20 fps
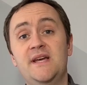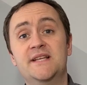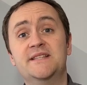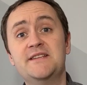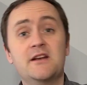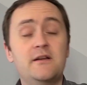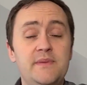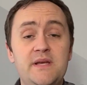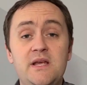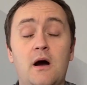that's
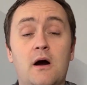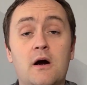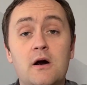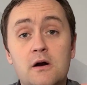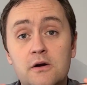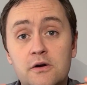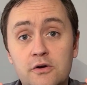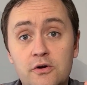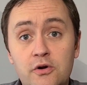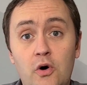going to be
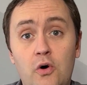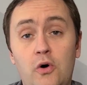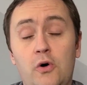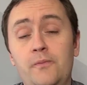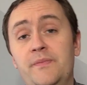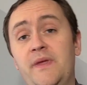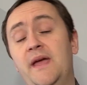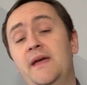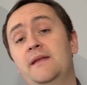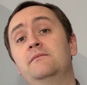our
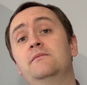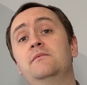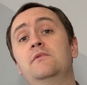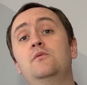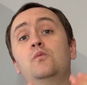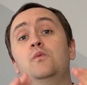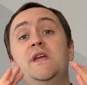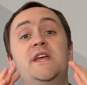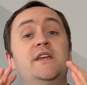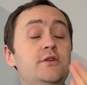goal. And
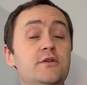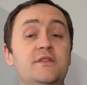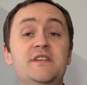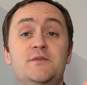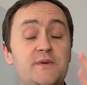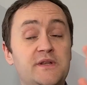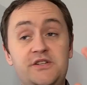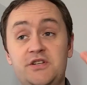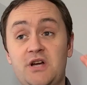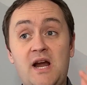we can do this
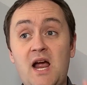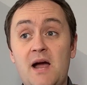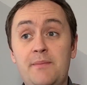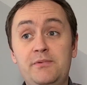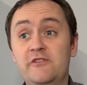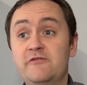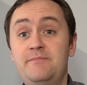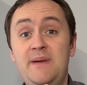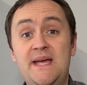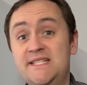with a
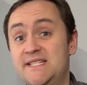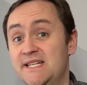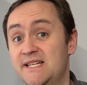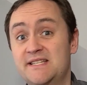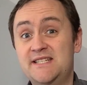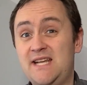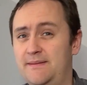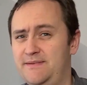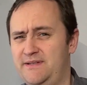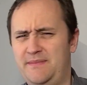couple of basic
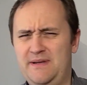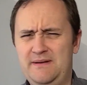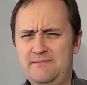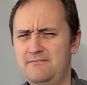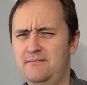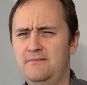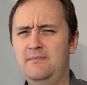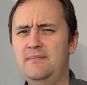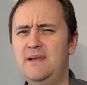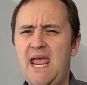steps. I
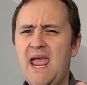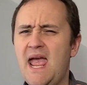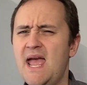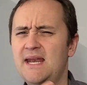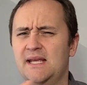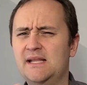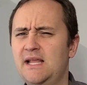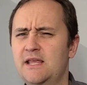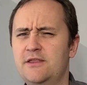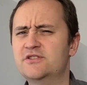mean,
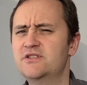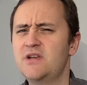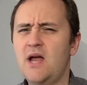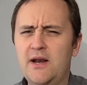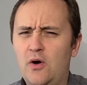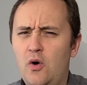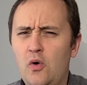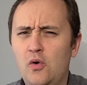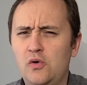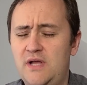mechanically, there's not
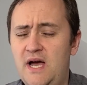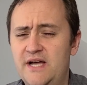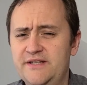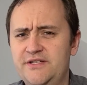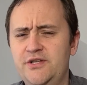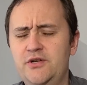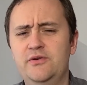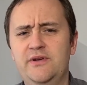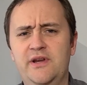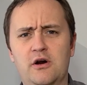a whole lot
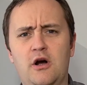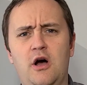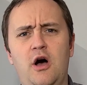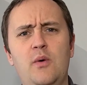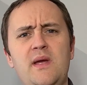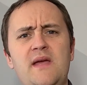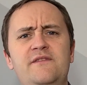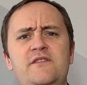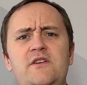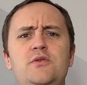to do here. All
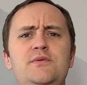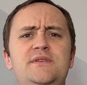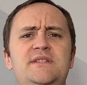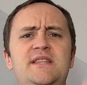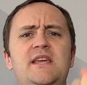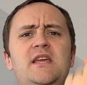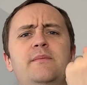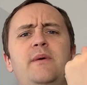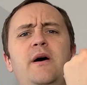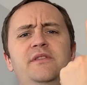we have to do is
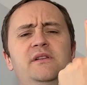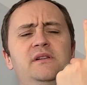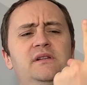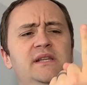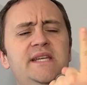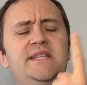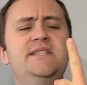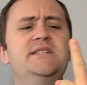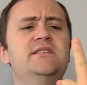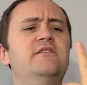think about the
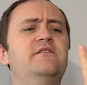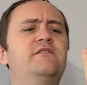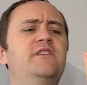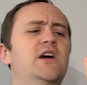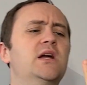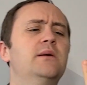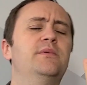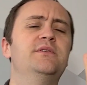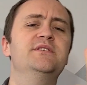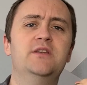list of
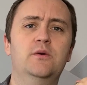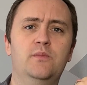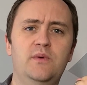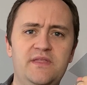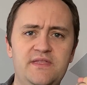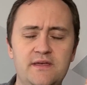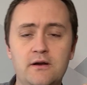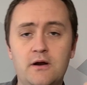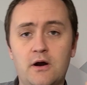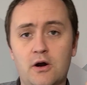variables that we
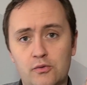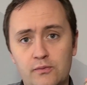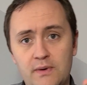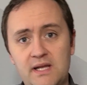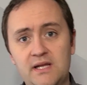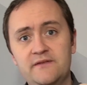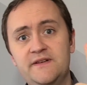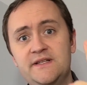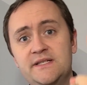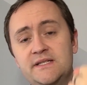think are
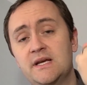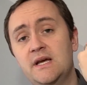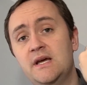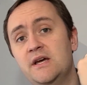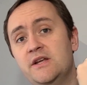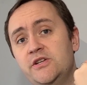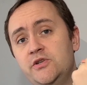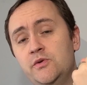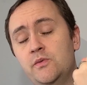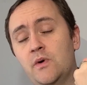relevant
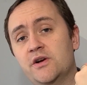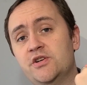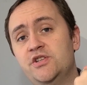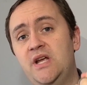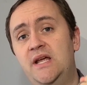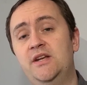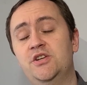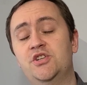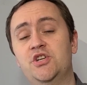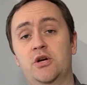to our
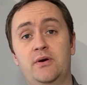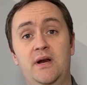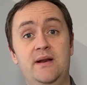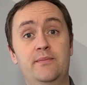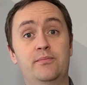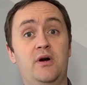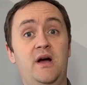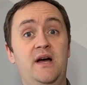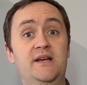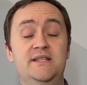data generating
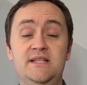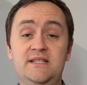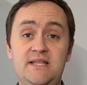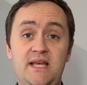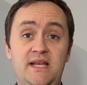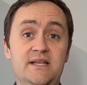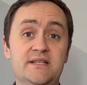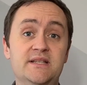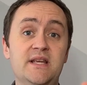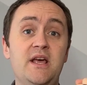process.
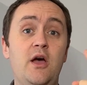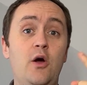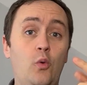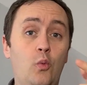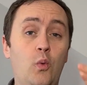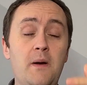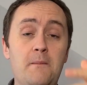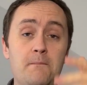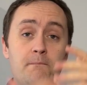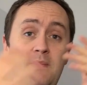That is,
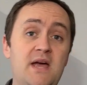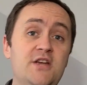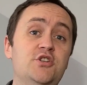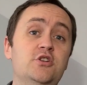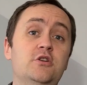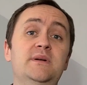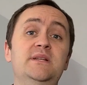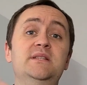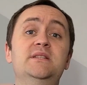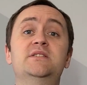what
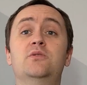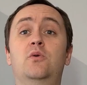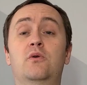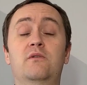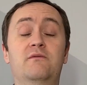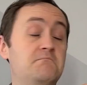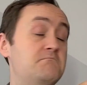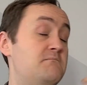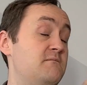measurements or